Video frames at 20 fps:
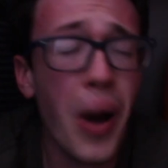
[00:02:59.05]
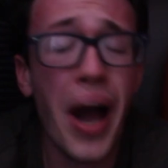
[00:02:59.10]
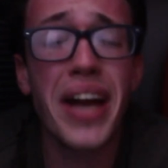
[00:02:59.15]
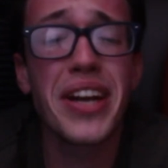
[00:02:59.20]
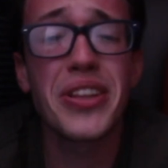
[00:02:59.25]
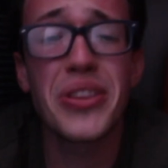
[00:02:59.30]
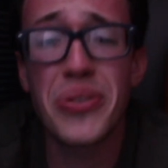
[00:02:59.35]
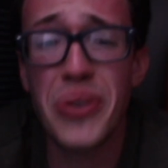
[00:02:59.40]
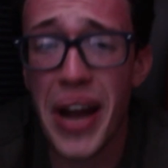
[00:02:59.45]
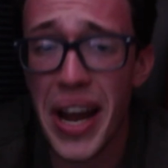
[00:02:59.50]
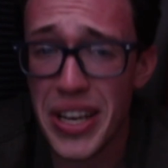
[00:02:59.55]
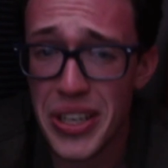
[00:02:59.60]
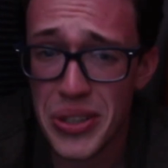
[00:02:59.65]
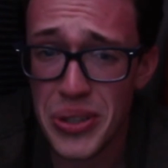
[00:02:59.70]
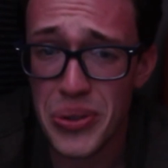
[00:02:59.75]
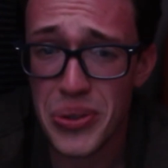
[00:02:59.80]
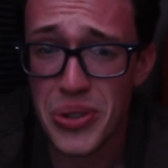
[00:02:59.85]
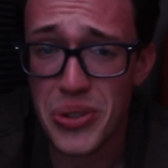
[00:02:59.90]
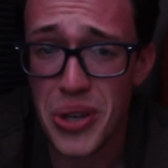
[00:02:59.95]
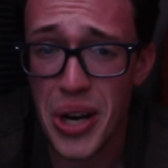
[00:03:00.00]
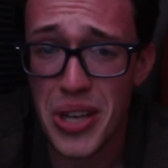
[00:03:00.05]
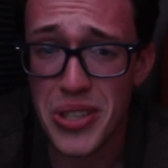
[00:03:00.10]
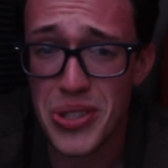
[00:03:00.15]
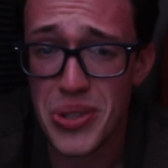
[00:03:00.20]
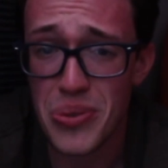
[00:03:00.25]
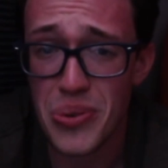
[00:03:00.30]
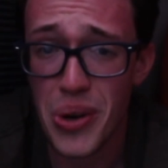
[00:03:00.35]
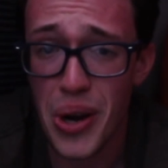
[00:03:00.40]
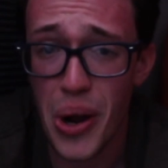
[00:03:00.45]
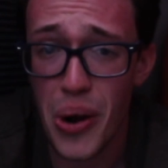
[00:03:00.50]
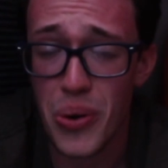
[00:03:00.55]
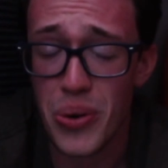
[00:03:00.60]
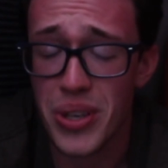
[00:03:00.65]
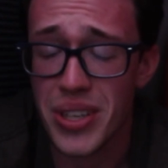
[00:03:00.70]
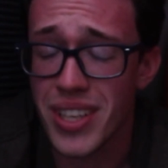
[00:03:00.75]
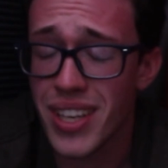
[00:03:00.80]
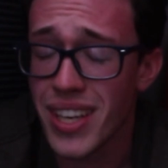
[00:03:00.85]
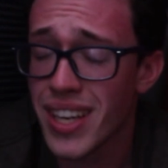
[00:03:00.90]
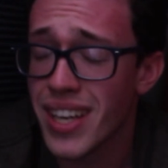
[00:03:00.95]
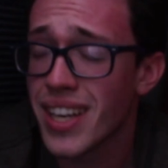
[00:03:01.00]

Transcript: Why did the raccoon cross the road?